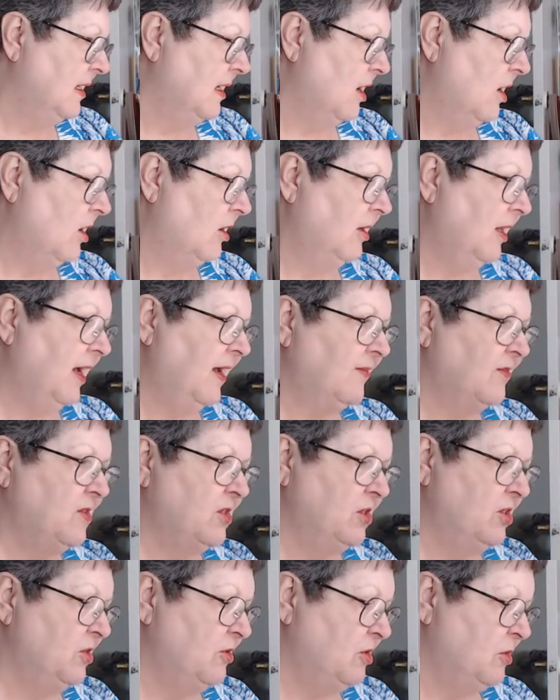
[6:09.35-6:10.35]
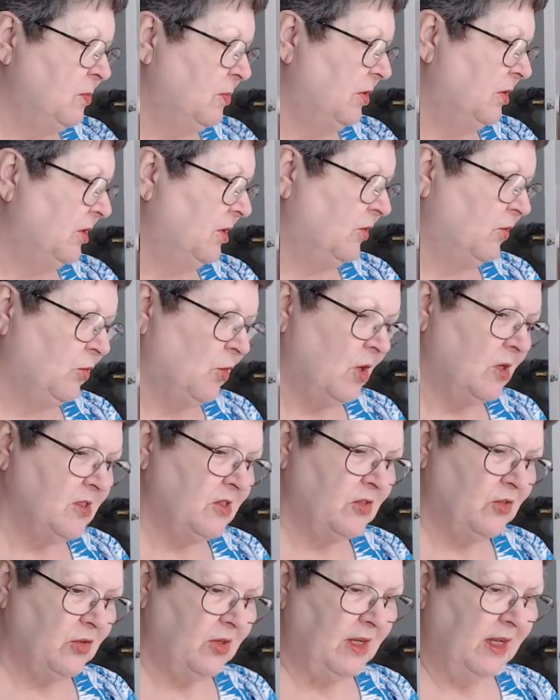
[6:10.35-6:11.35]
all I have to do is put the
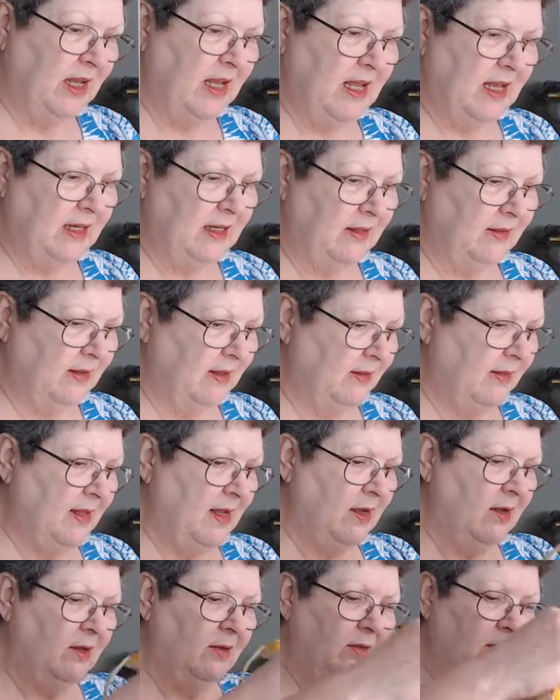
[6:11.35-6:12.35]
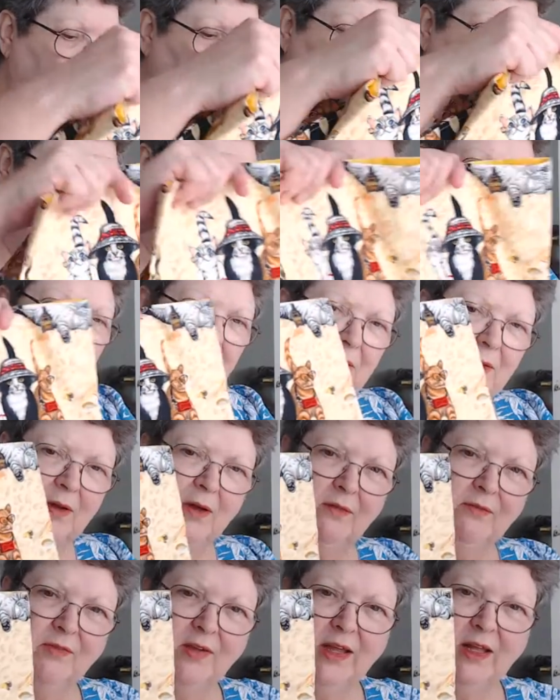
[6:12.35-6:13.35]
drawstring in and then they will be
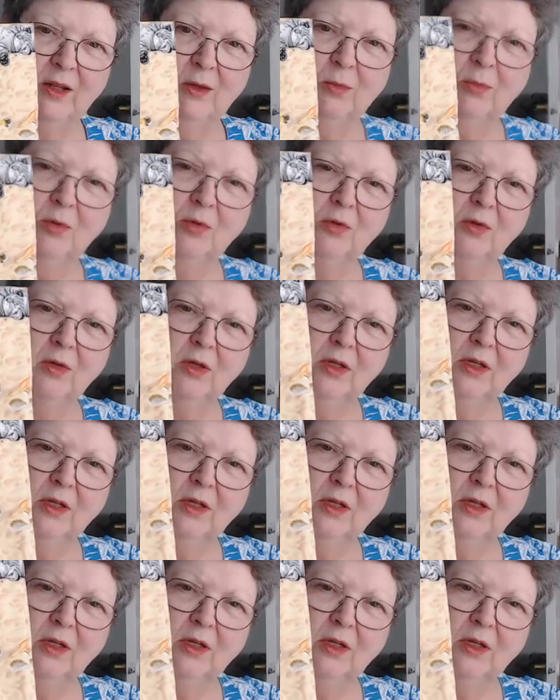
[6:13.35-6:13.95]
available.